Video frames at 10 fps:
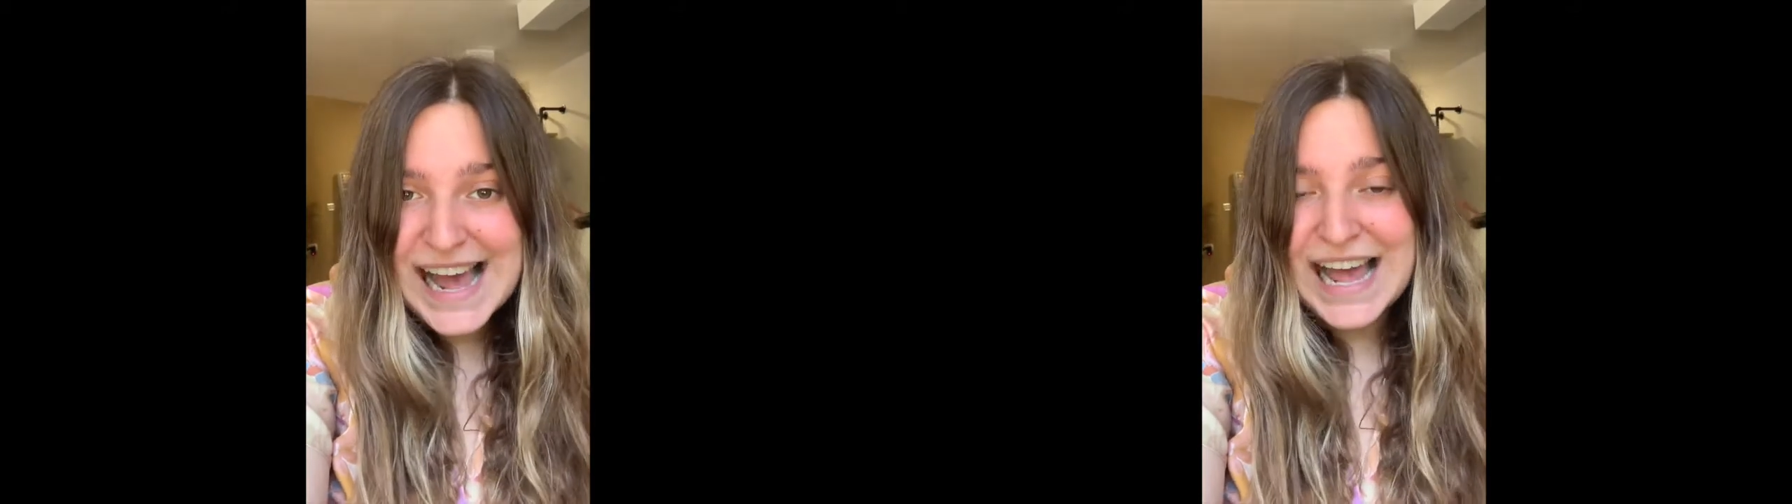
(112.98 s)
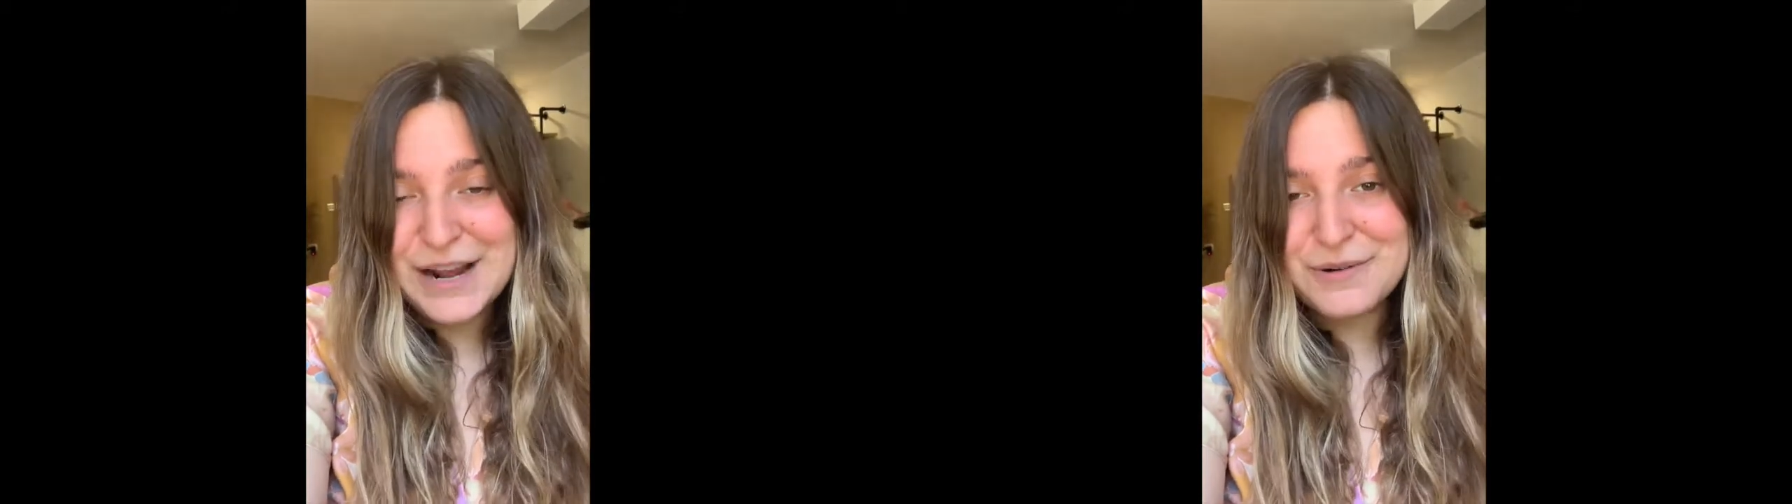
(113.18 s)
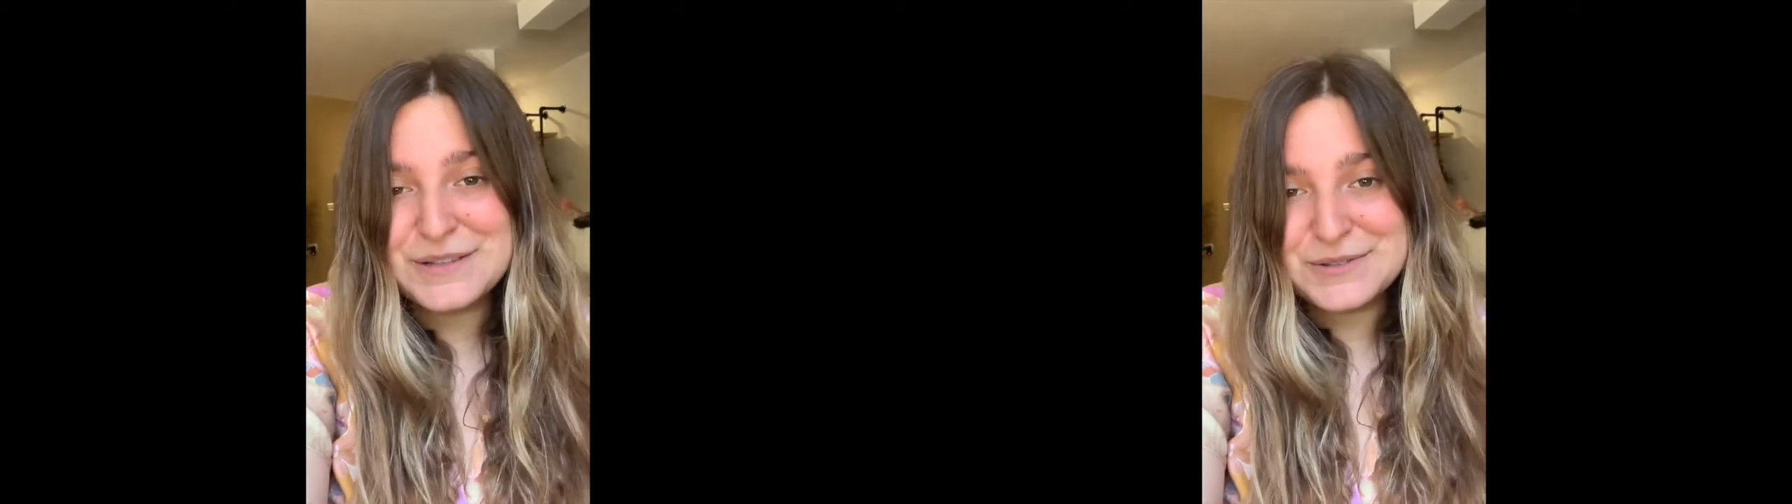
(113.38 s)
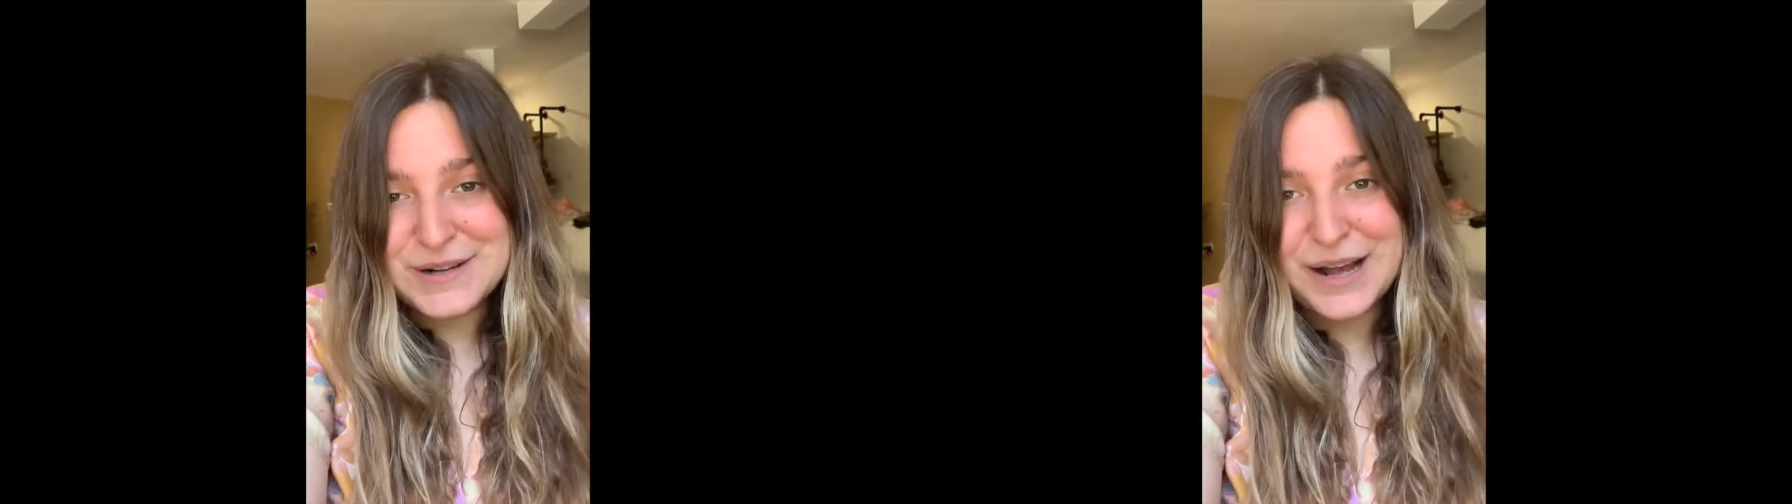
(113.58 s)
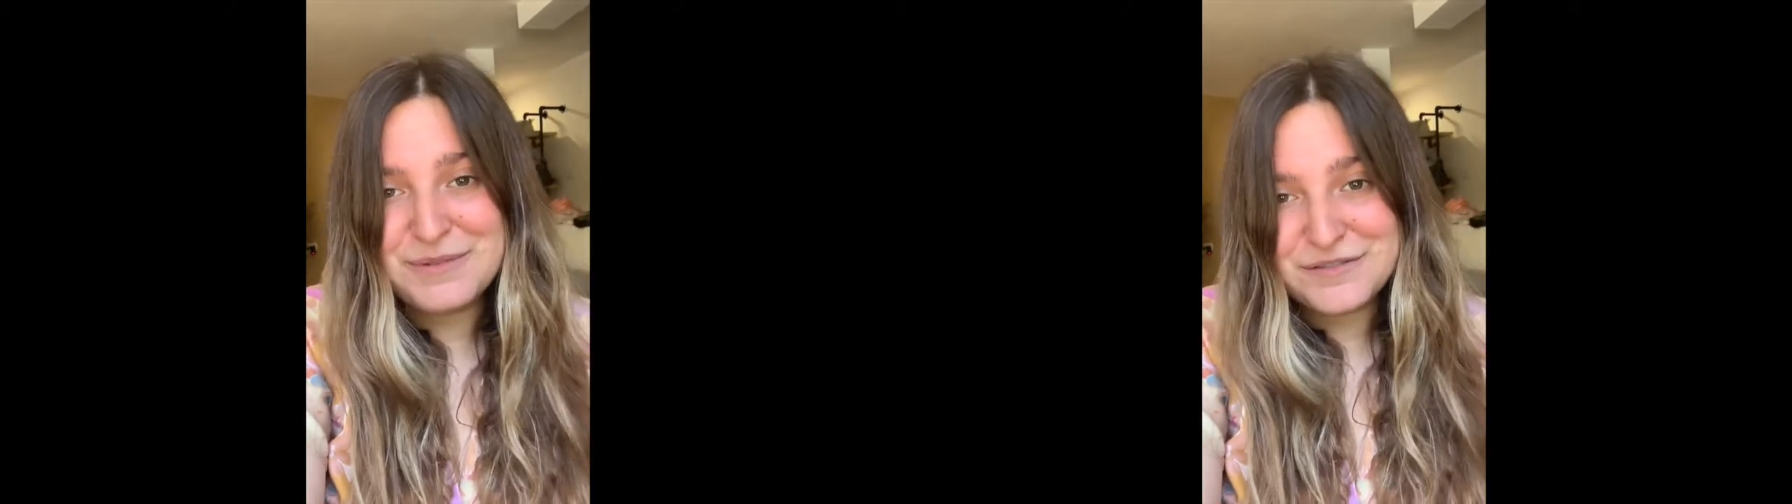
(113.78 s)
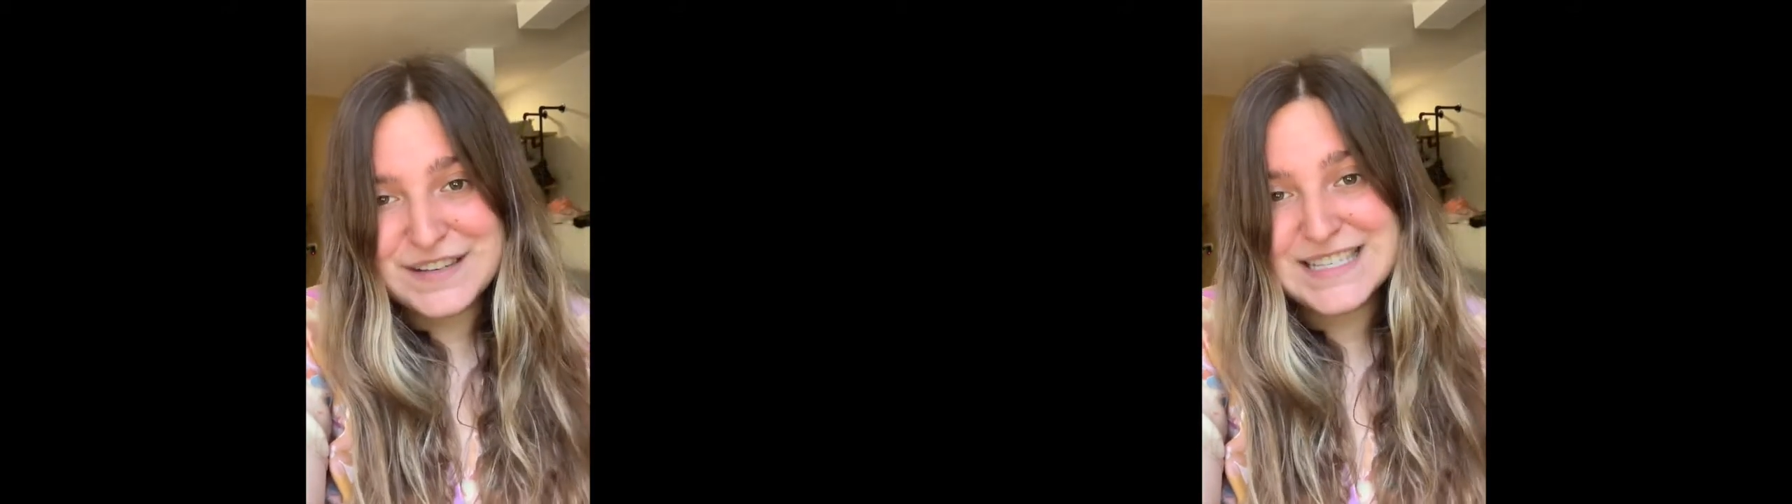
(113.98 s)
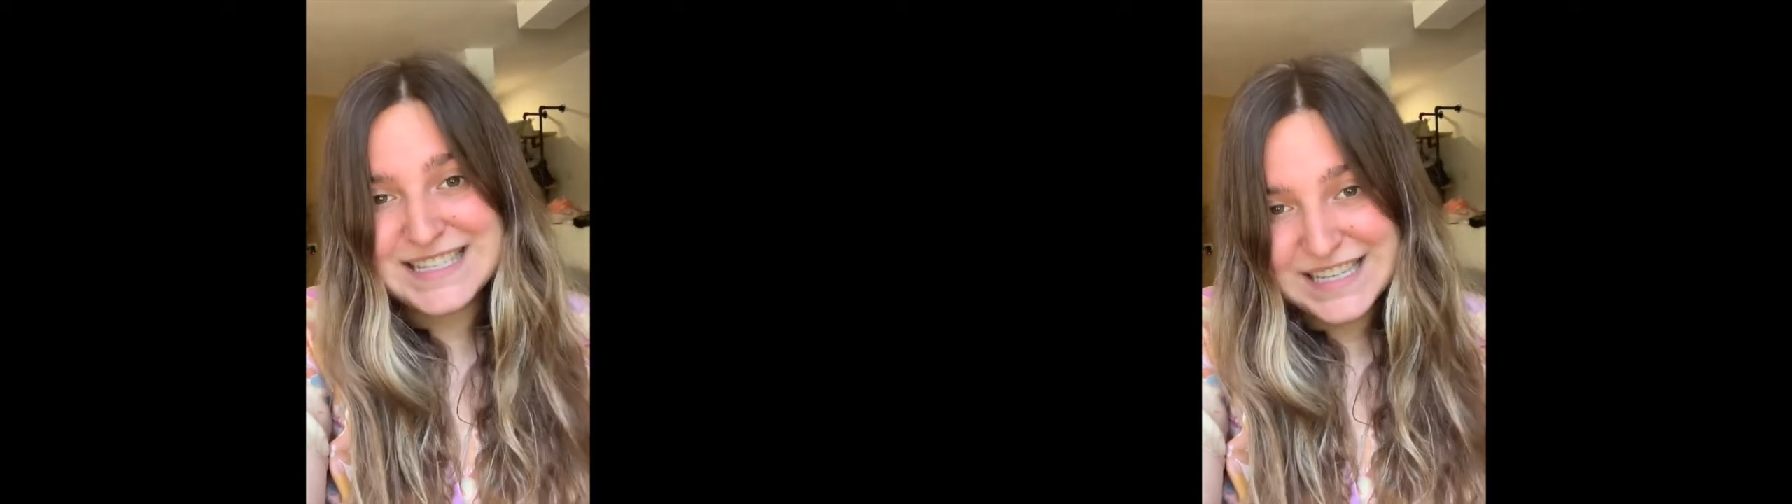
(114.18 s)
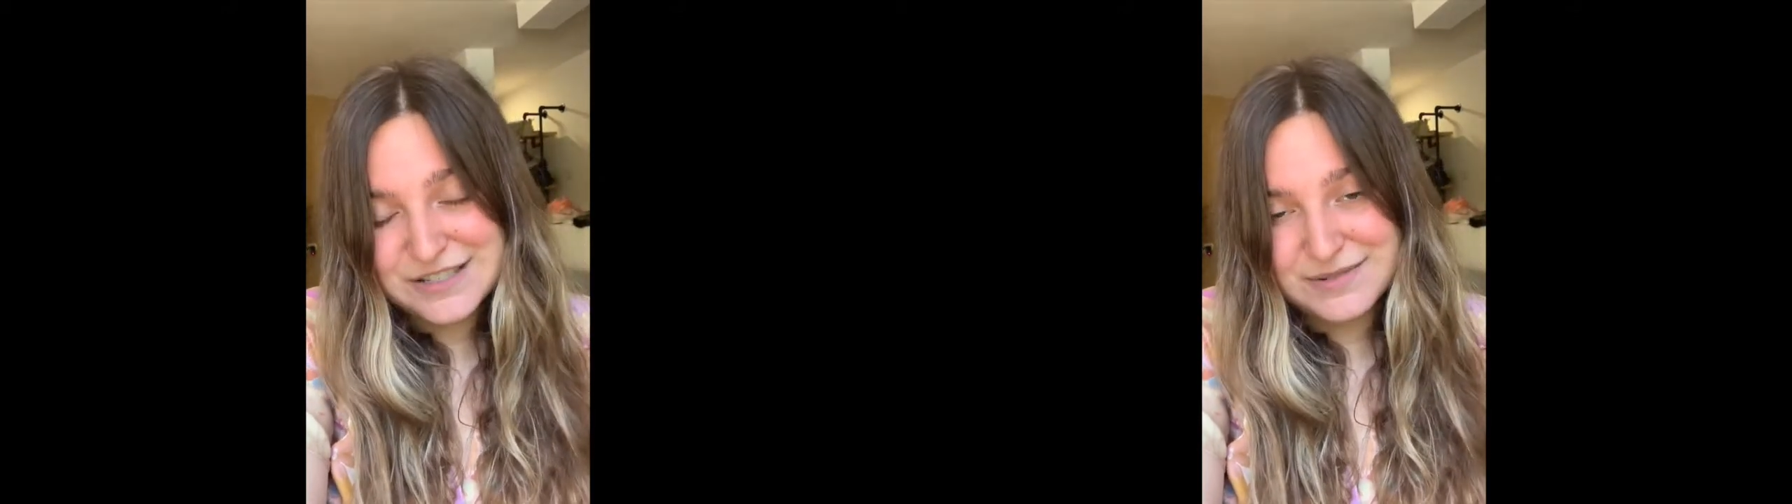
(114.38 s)
I want to come and visit
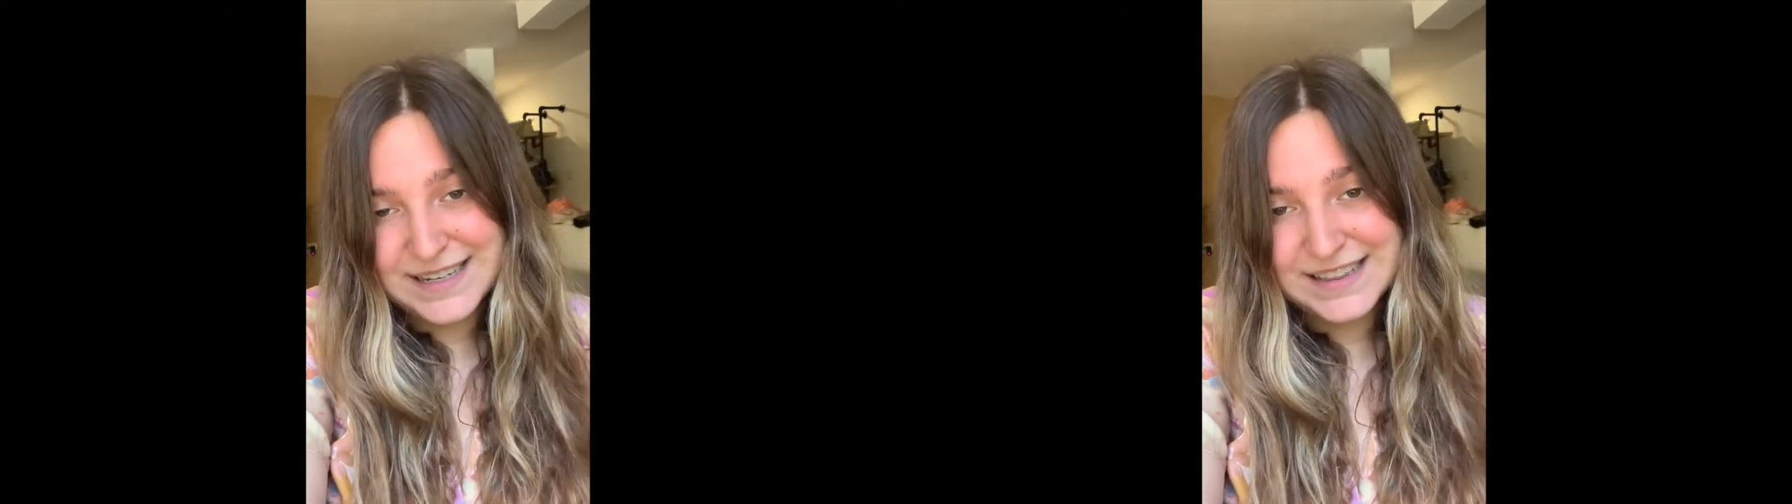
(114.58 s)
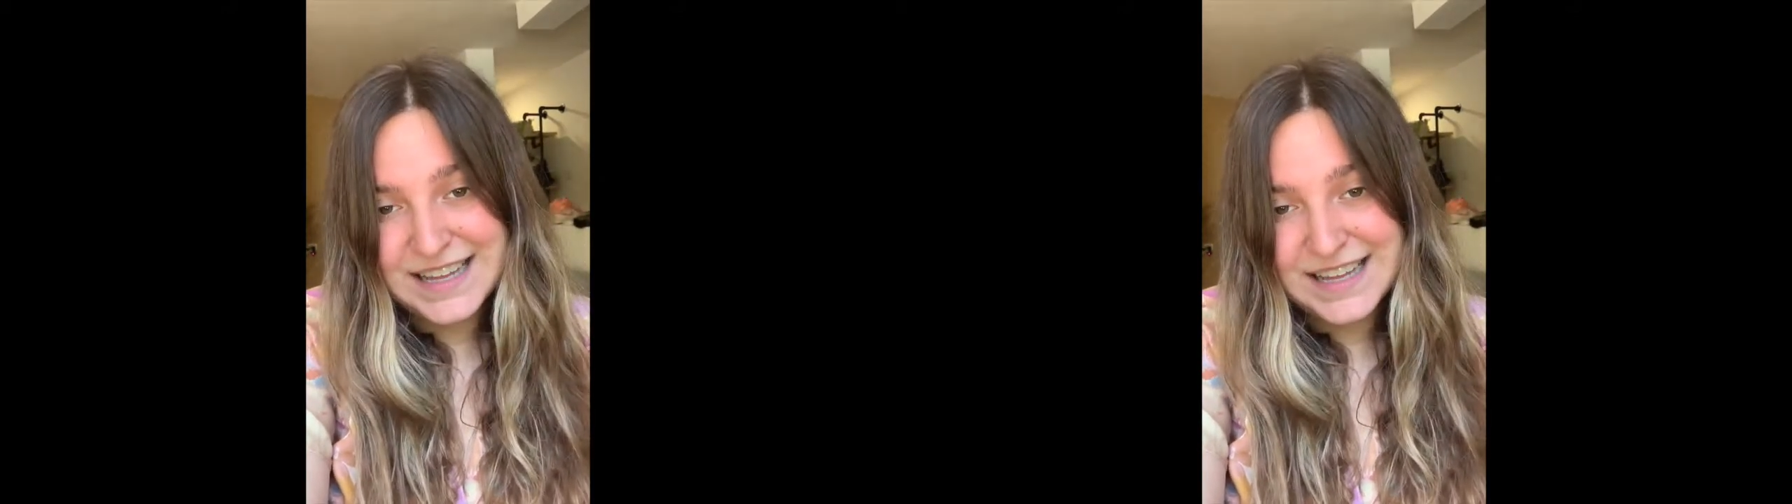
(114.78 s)
Israel.